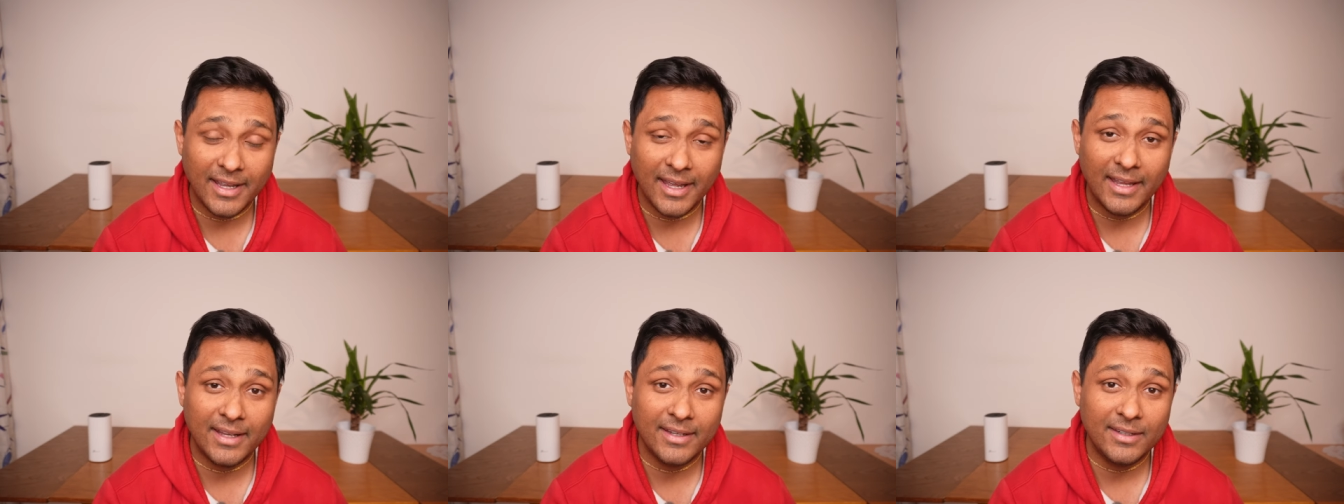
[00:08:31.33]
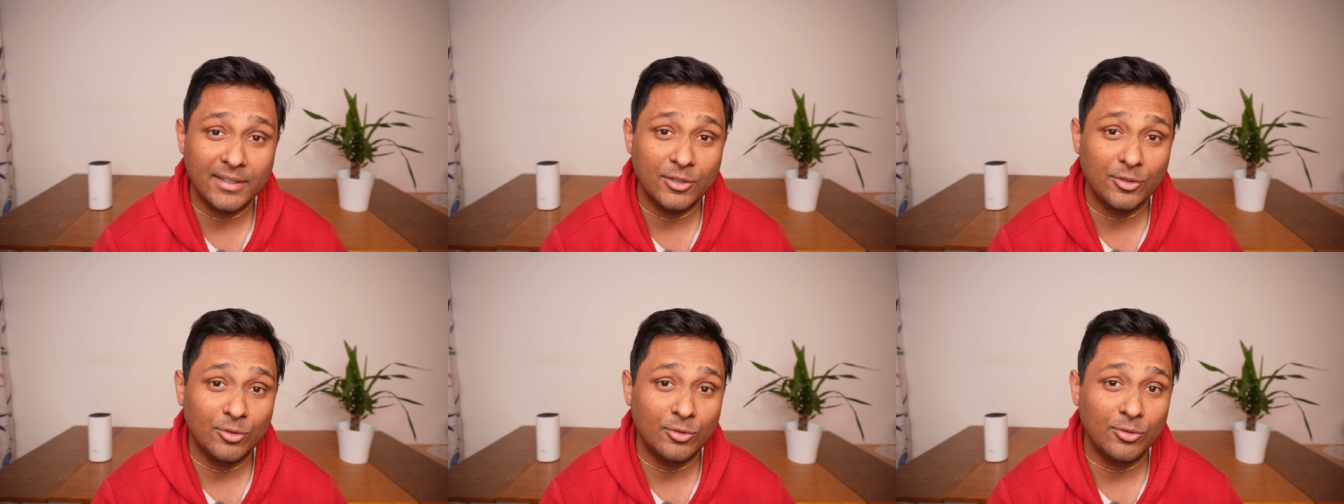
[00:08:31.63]

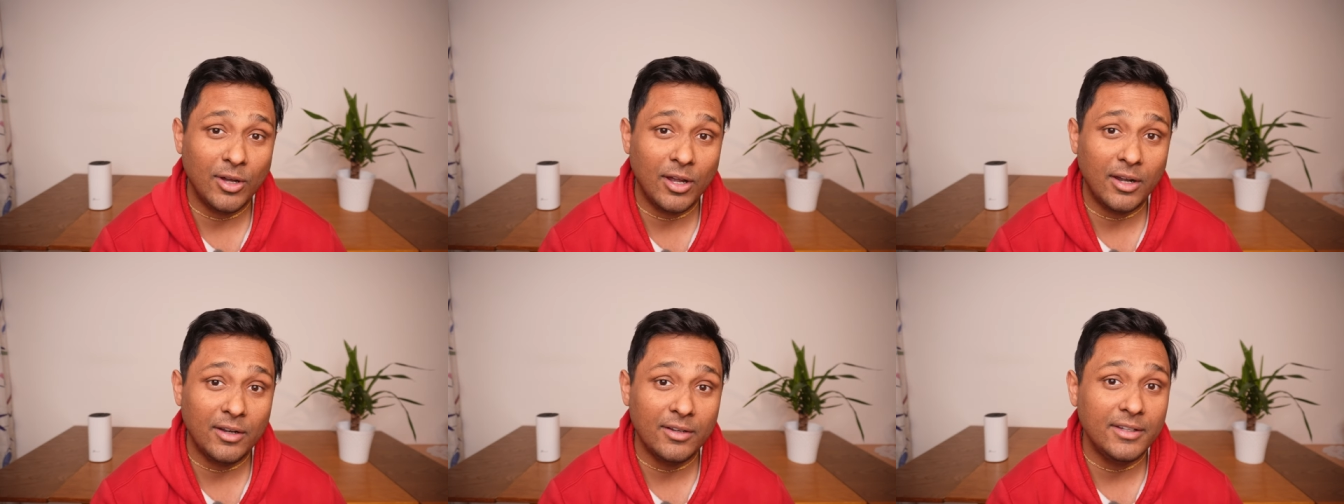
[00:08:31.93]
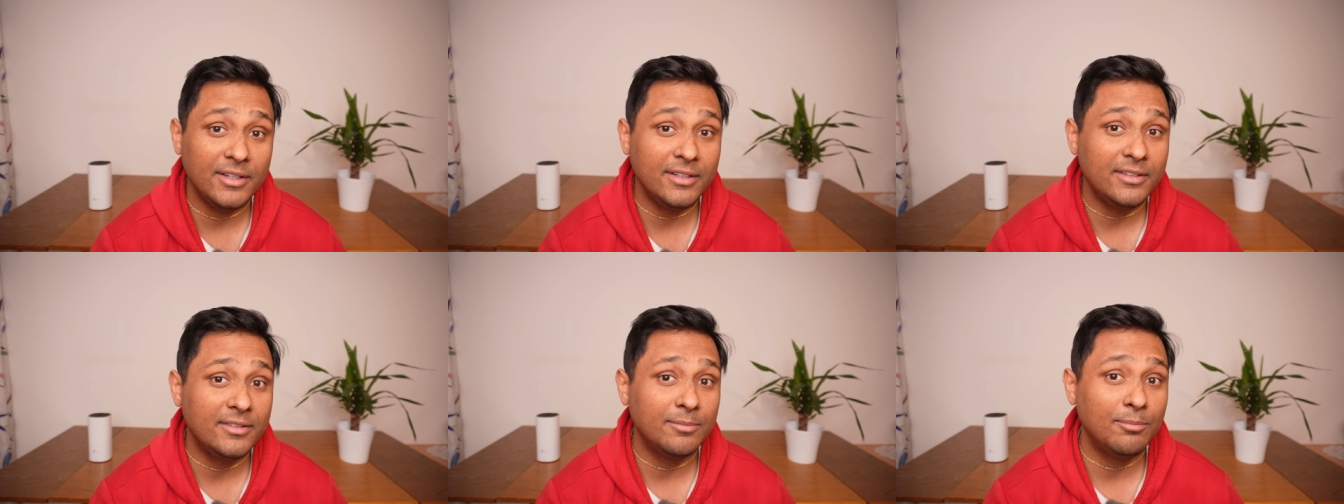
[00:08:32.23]
and you are
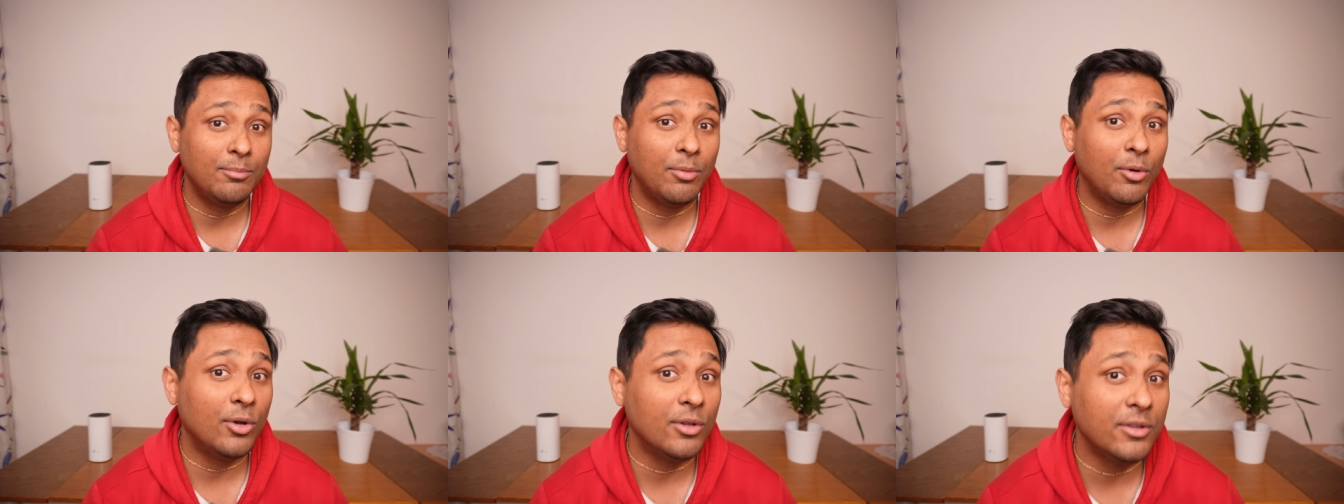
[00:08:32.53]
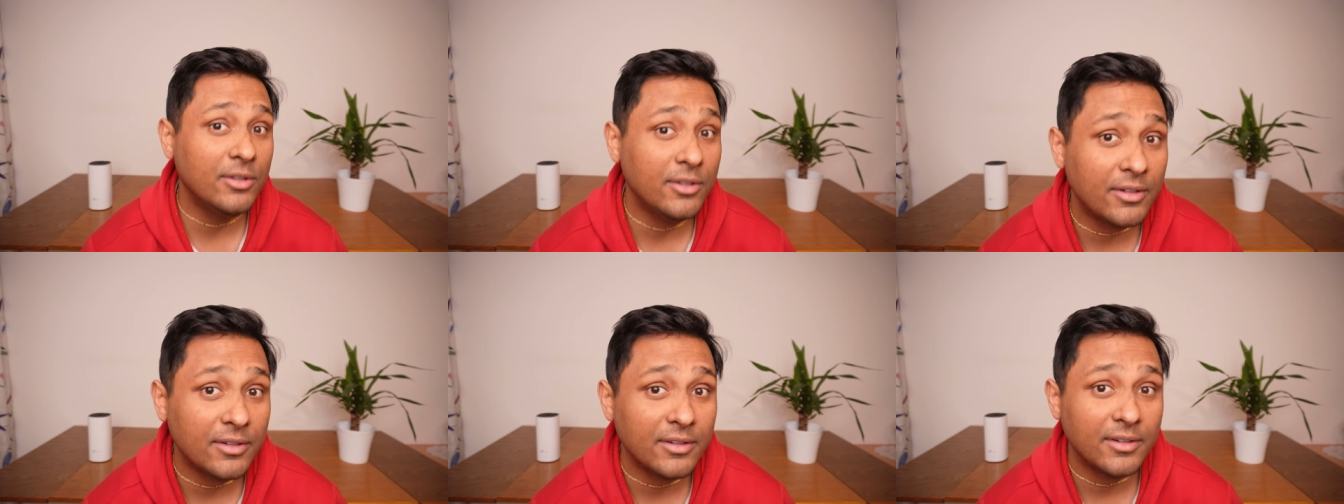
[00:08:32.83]
least
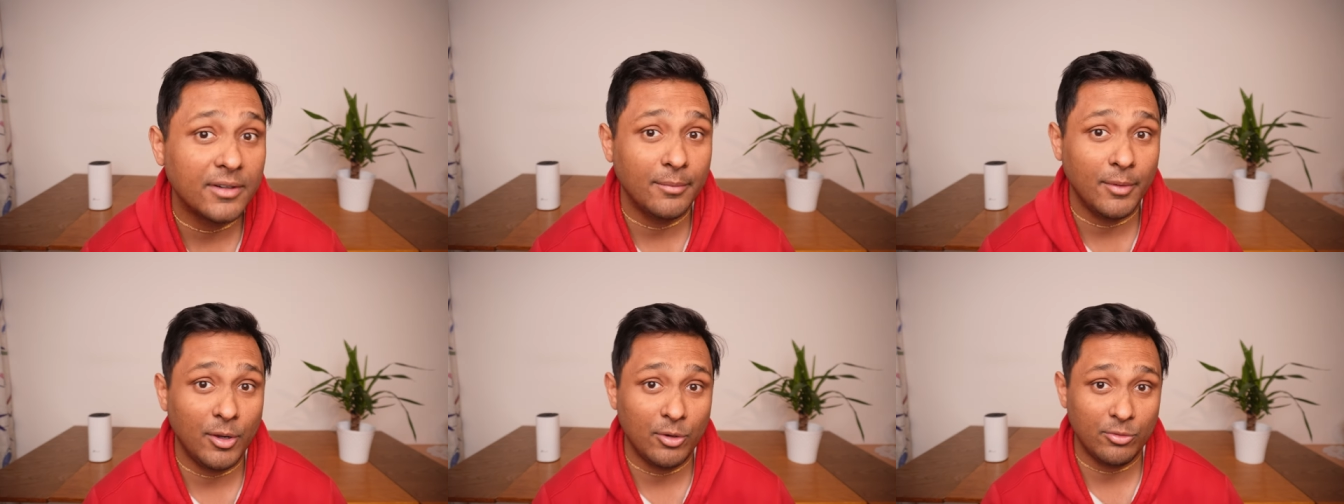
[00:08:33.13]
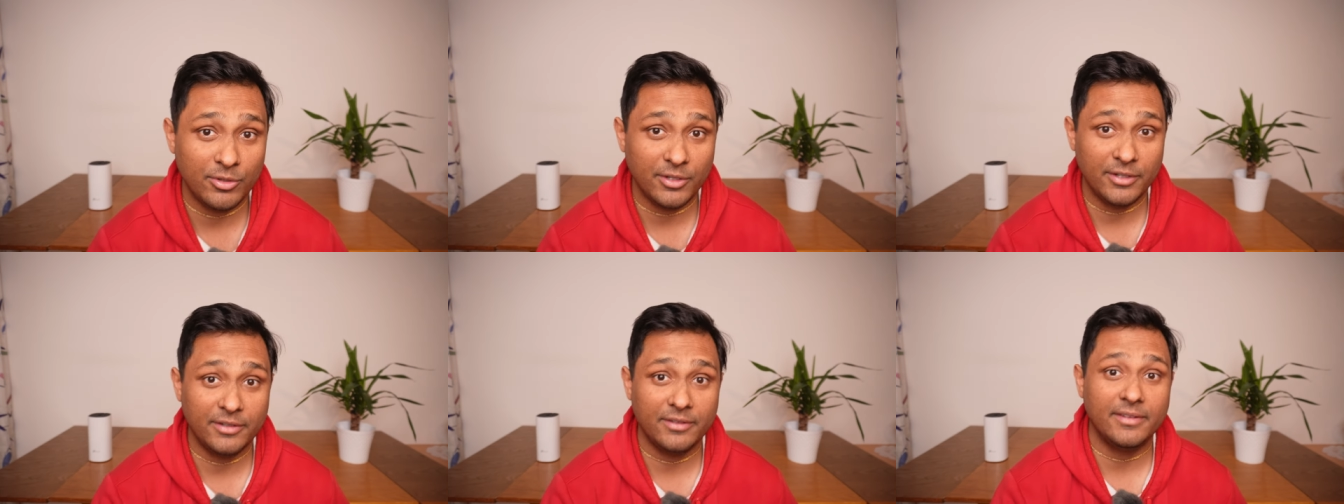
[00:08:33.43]
bothered
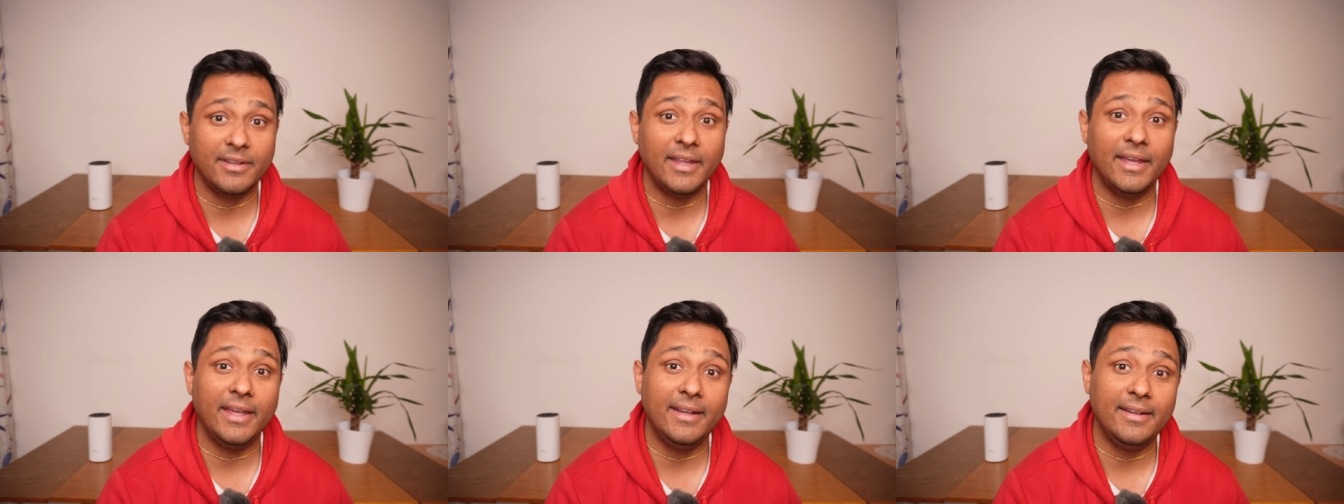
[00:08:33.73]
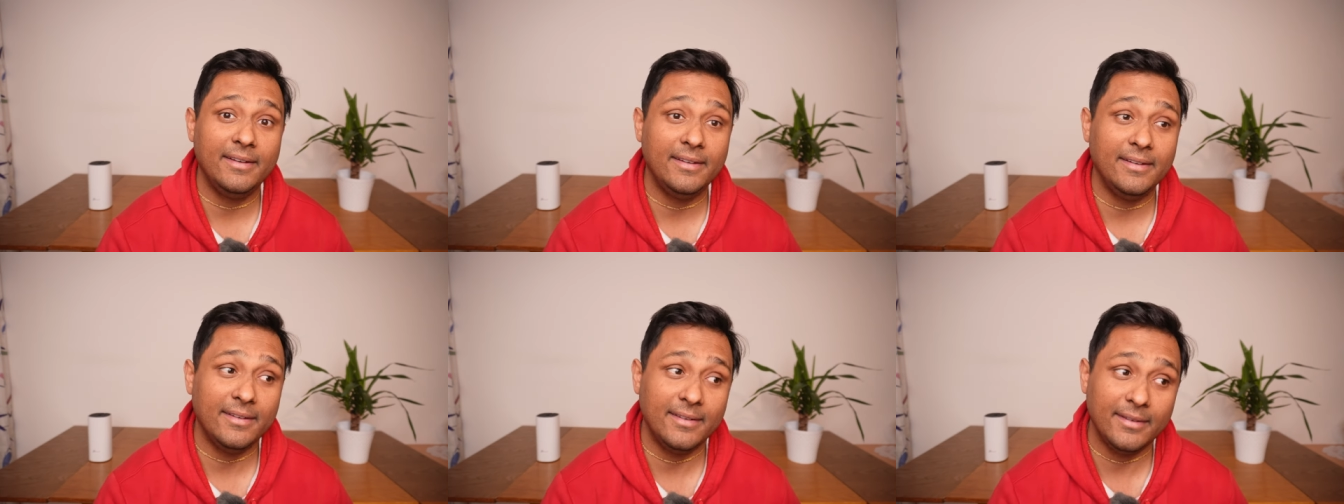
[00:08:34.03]
about it,
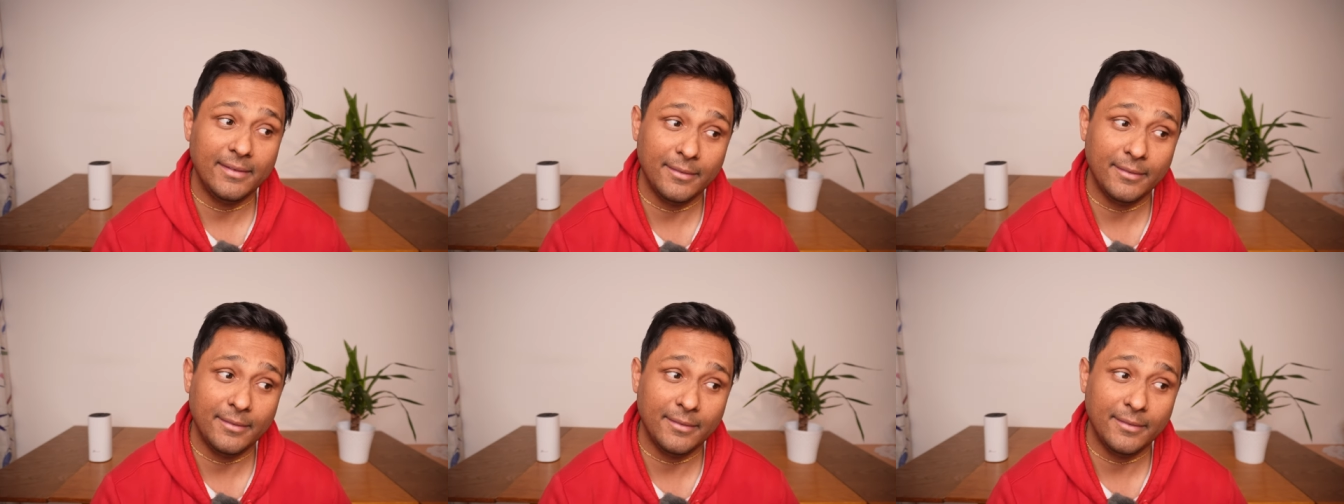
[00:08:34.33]
then,